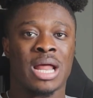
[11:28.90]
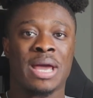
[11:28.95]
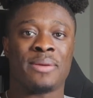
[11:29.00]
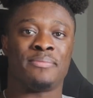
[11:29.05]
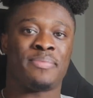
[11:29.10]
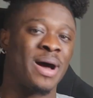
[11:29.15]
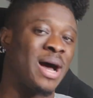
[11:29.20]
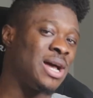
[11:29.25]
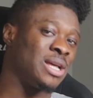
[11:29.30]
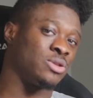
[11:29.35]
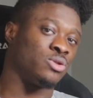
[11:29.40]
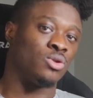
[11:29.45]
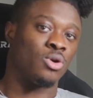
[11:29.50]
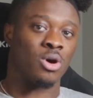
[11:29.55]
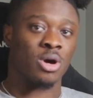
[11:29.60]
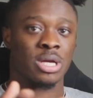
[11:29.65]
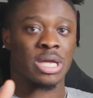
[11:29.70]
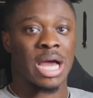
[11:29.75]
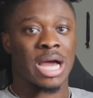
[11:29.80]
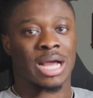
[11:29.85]
like bye
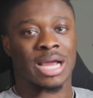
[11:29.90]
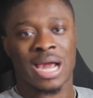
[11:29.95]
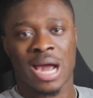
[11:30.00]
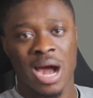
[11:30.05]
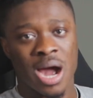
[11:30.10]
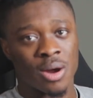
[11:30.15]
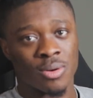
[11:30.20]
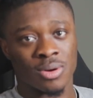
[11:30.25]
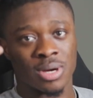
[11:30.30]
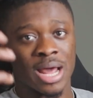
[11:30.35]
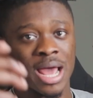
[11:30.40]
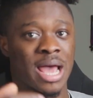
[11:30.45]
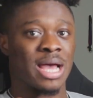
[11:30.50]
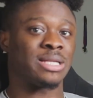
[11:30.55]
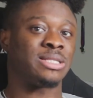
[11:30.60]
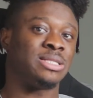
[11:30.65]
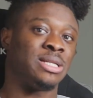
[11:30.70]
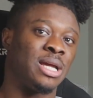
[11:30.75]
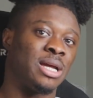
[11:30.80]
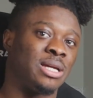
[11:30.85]
to all y'all coward
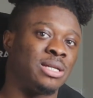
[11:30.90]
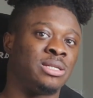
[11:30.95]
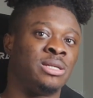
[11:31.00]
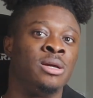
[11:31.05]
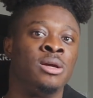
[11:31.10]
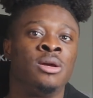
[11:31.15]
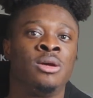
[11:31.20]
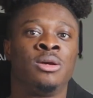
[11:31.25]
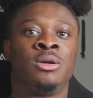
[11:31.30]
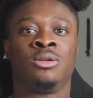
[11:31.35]
ass niggas,